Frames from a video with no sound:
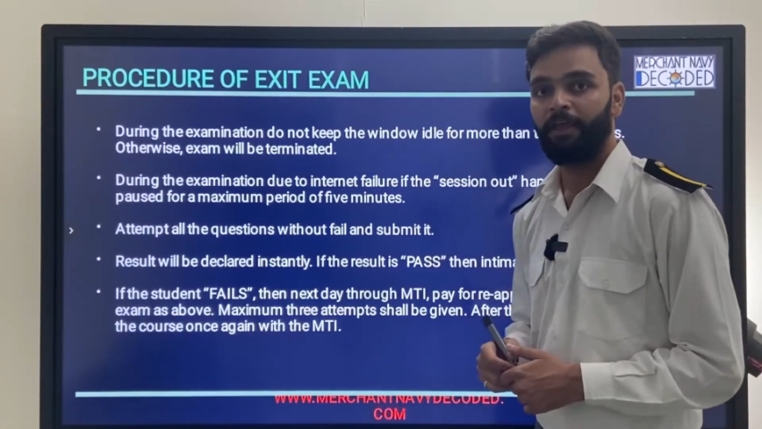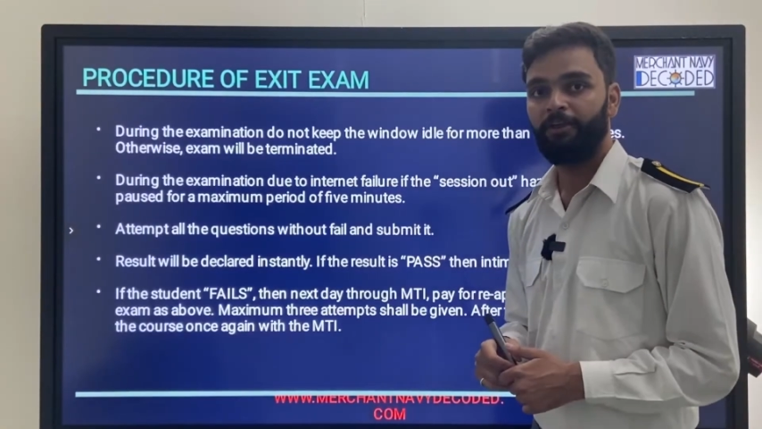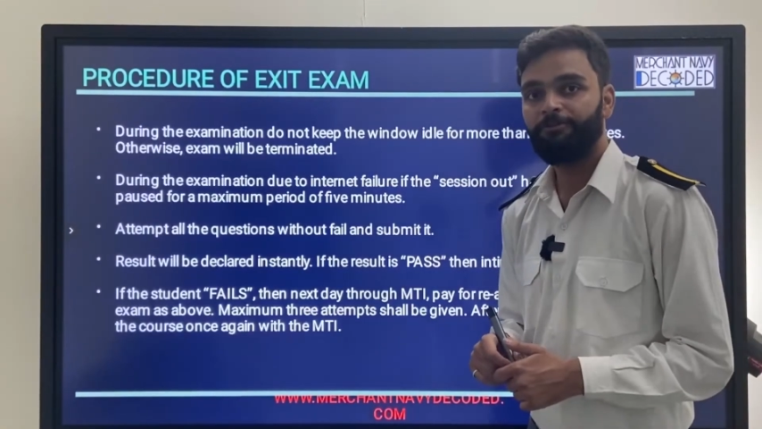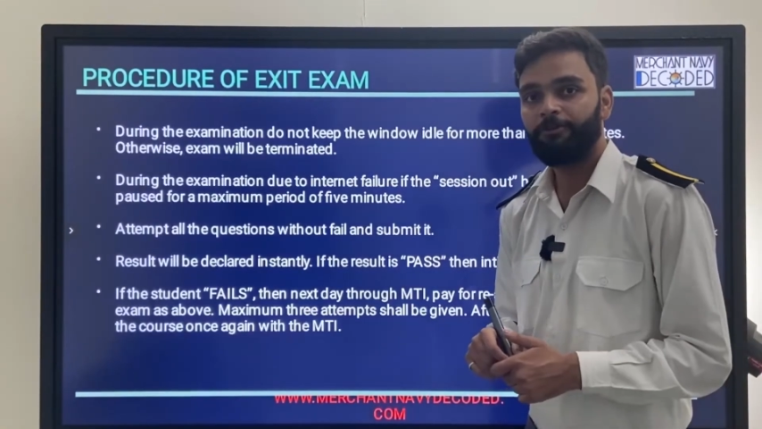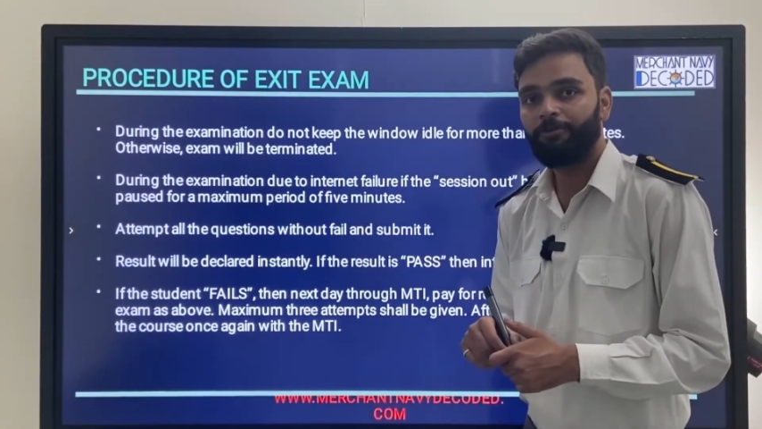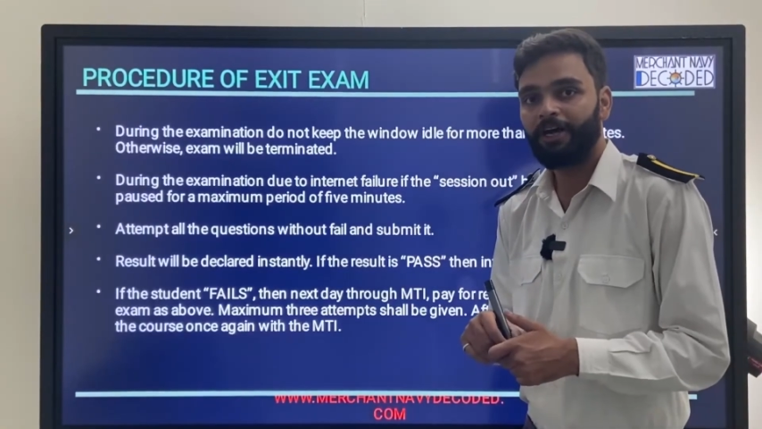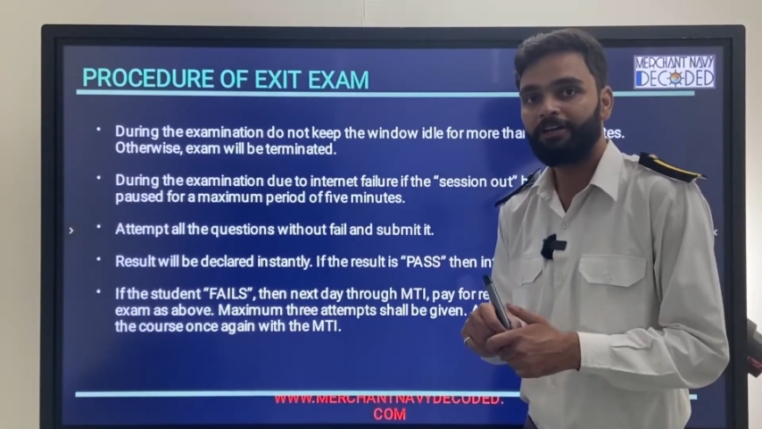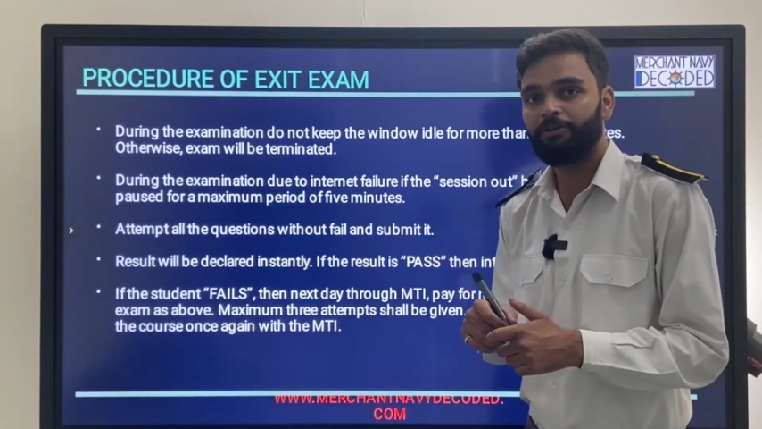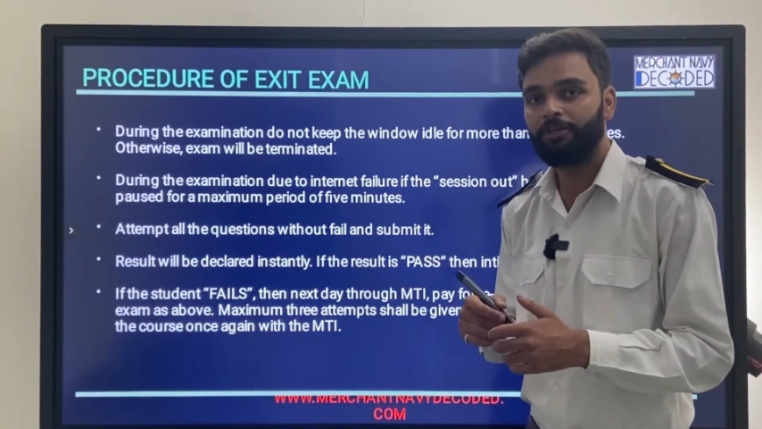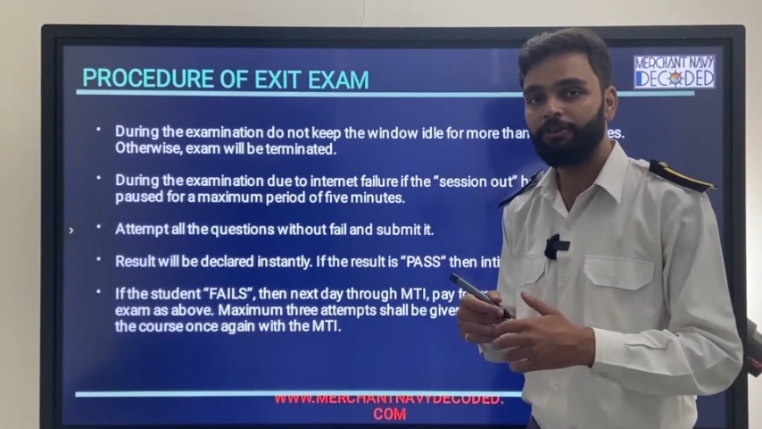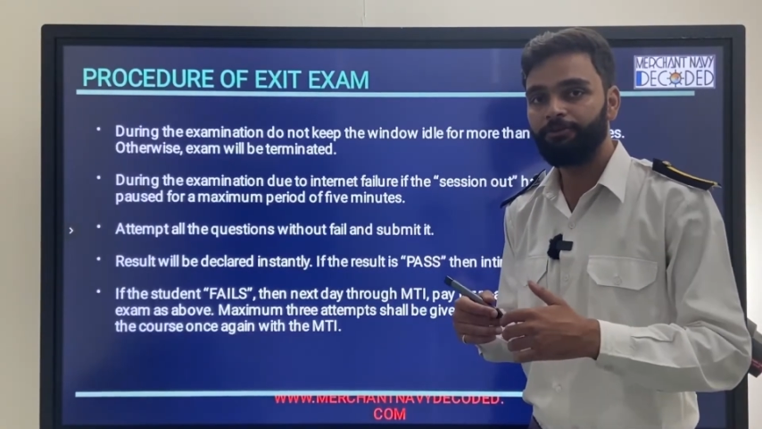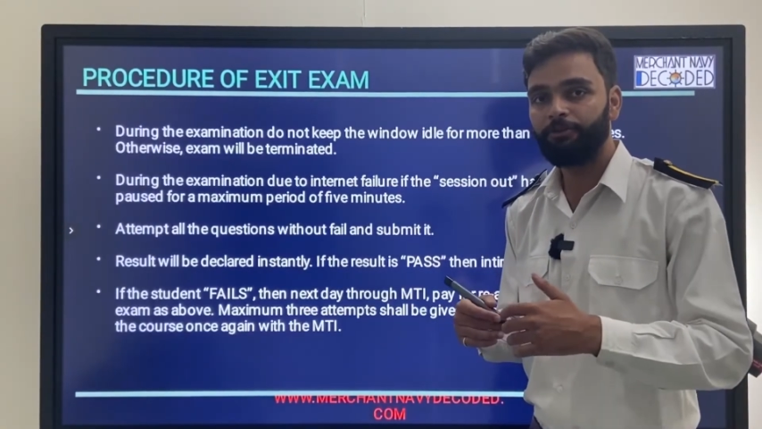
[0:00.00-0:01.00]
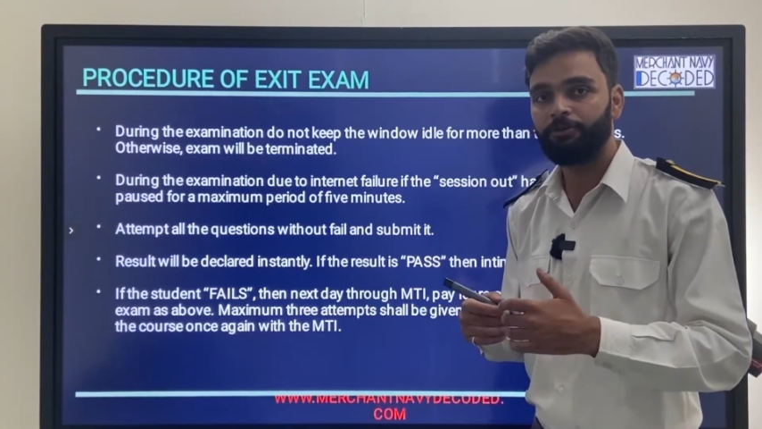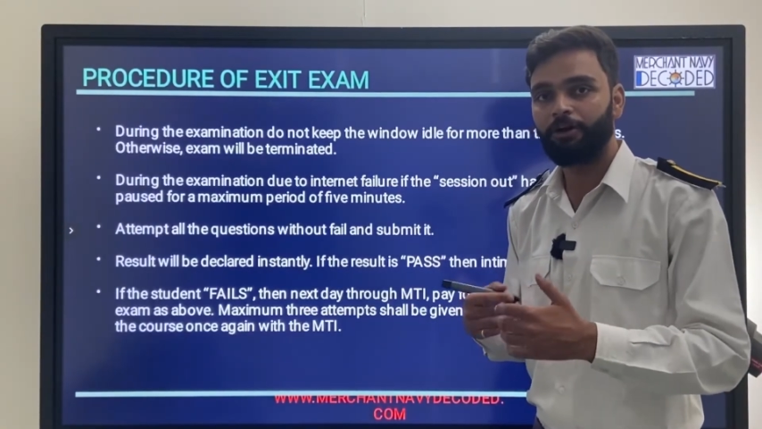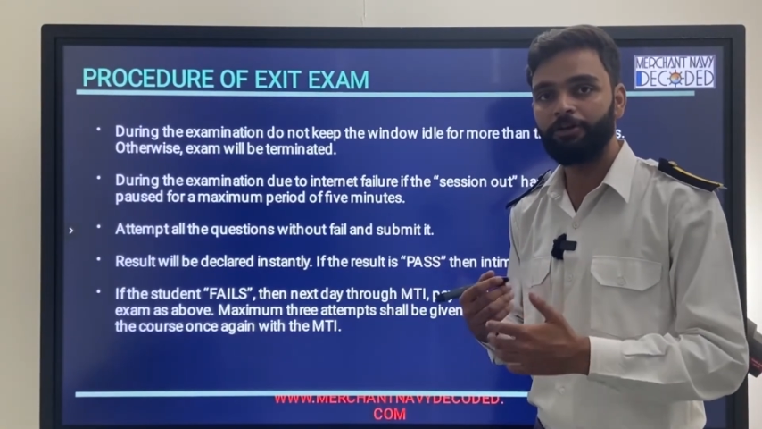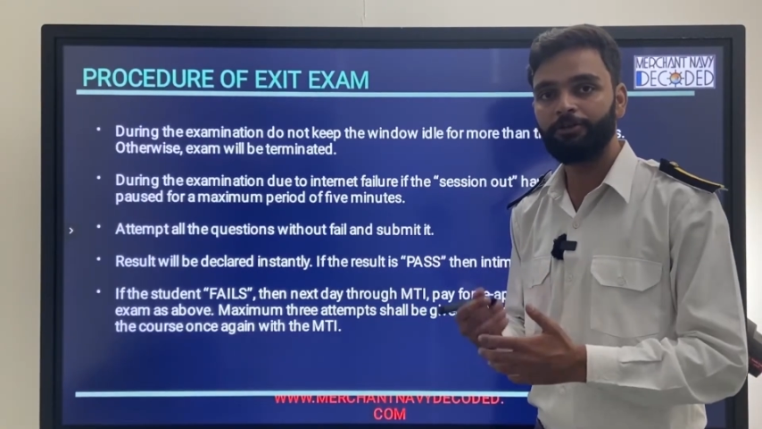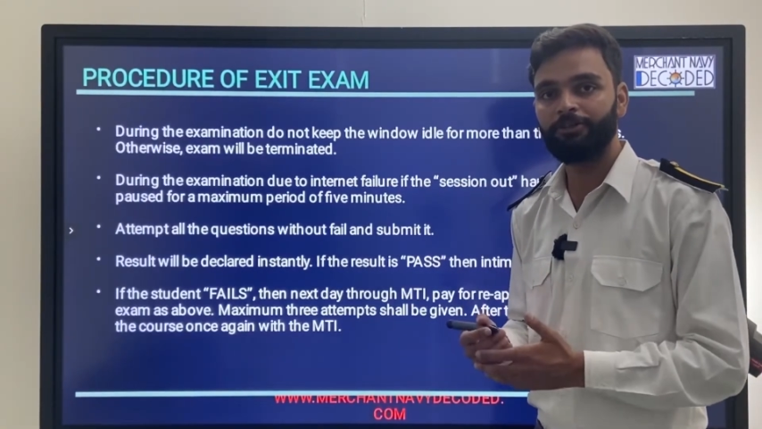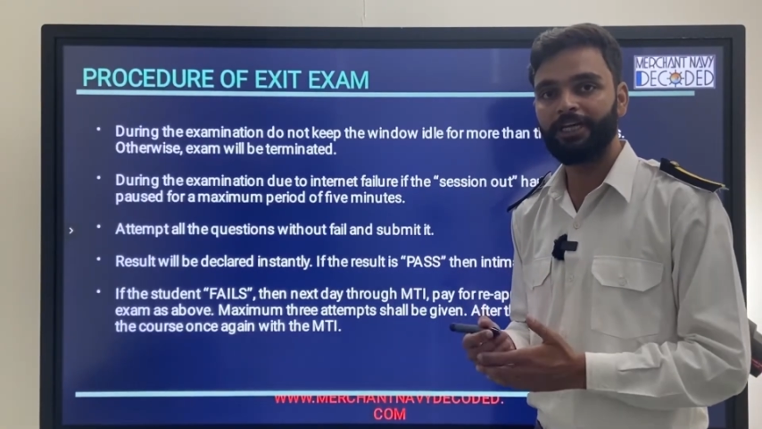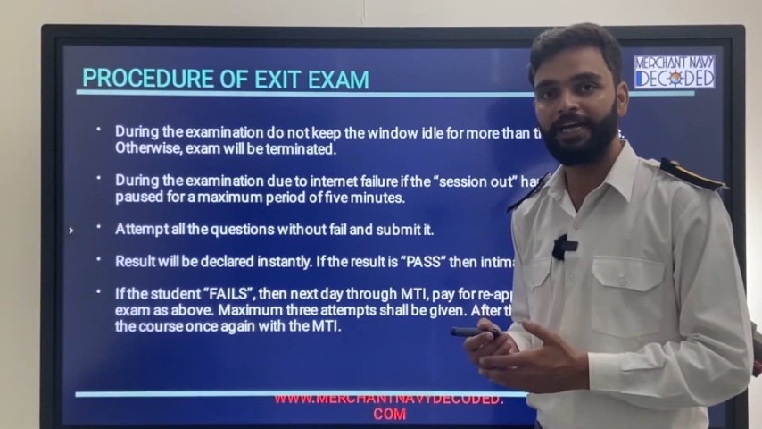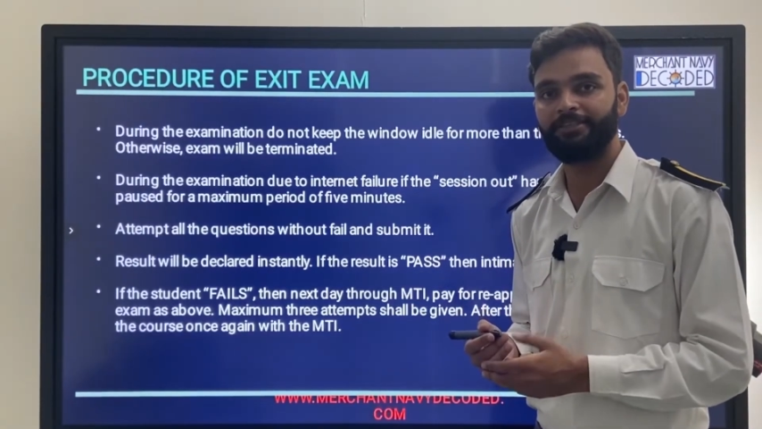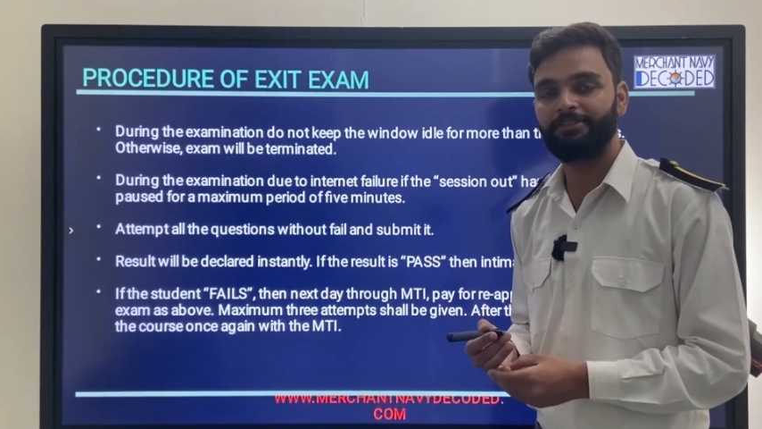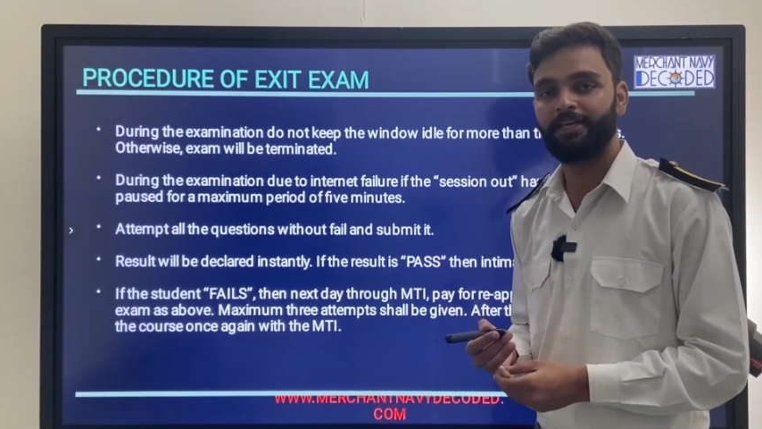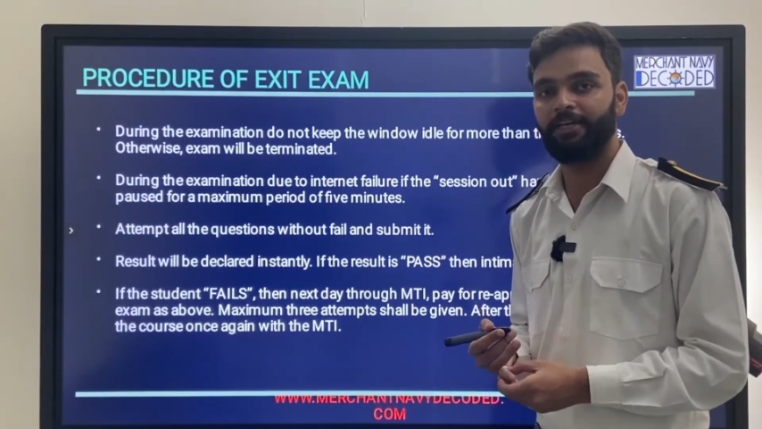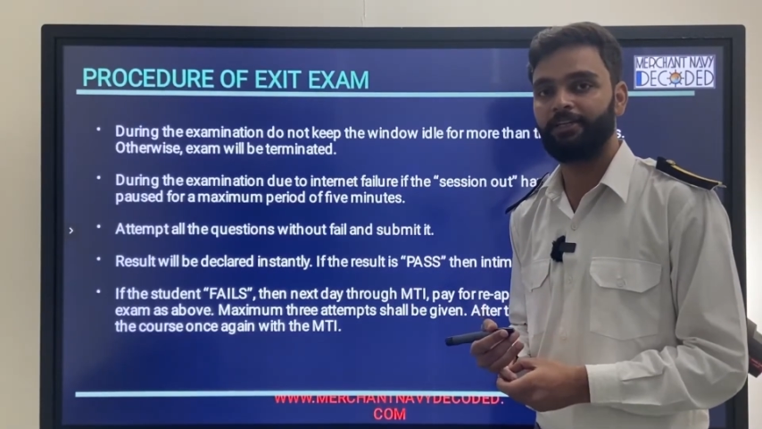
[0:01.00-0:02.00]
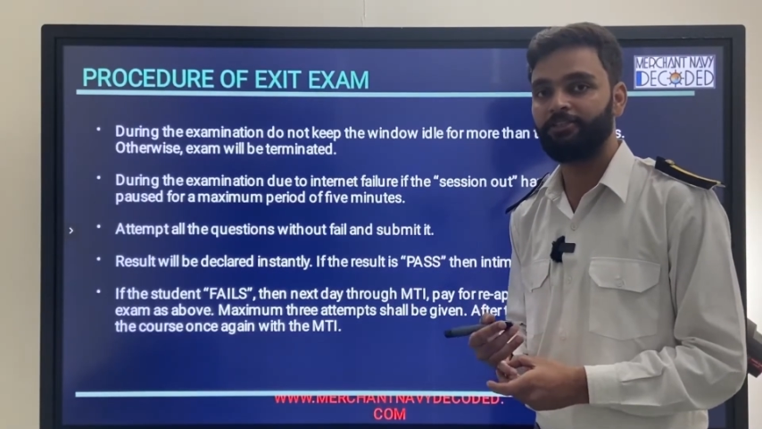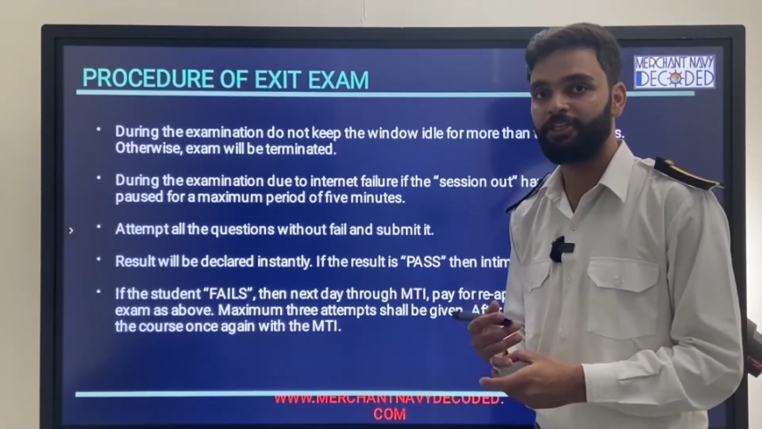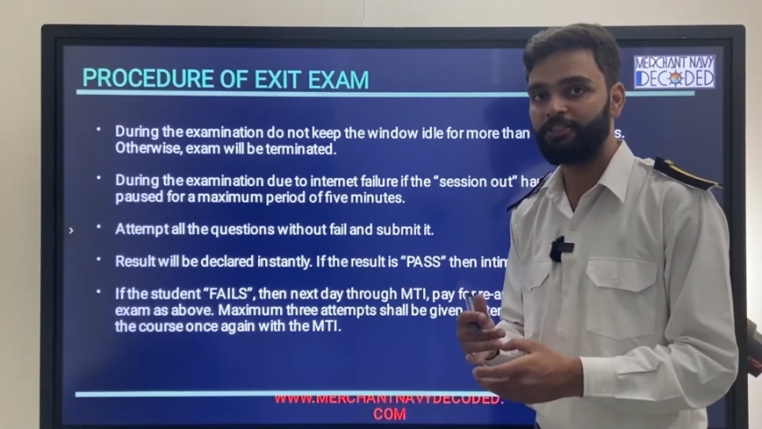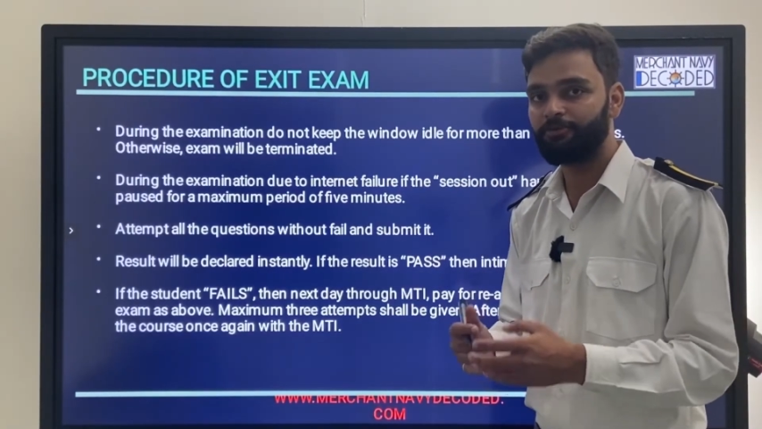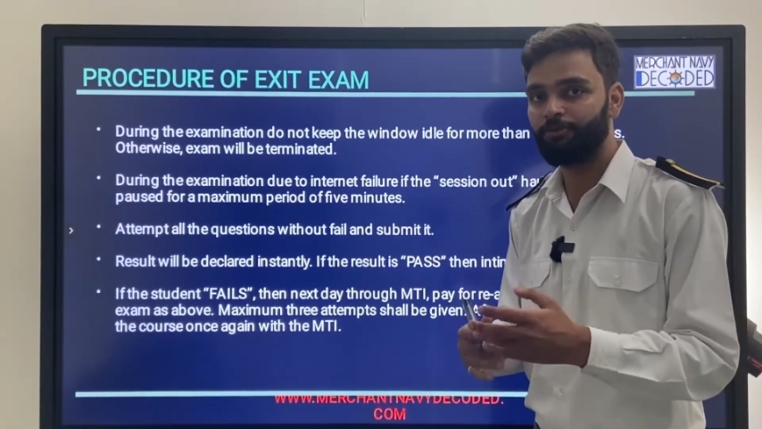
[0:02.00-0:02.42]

if you are if you don't know the answer just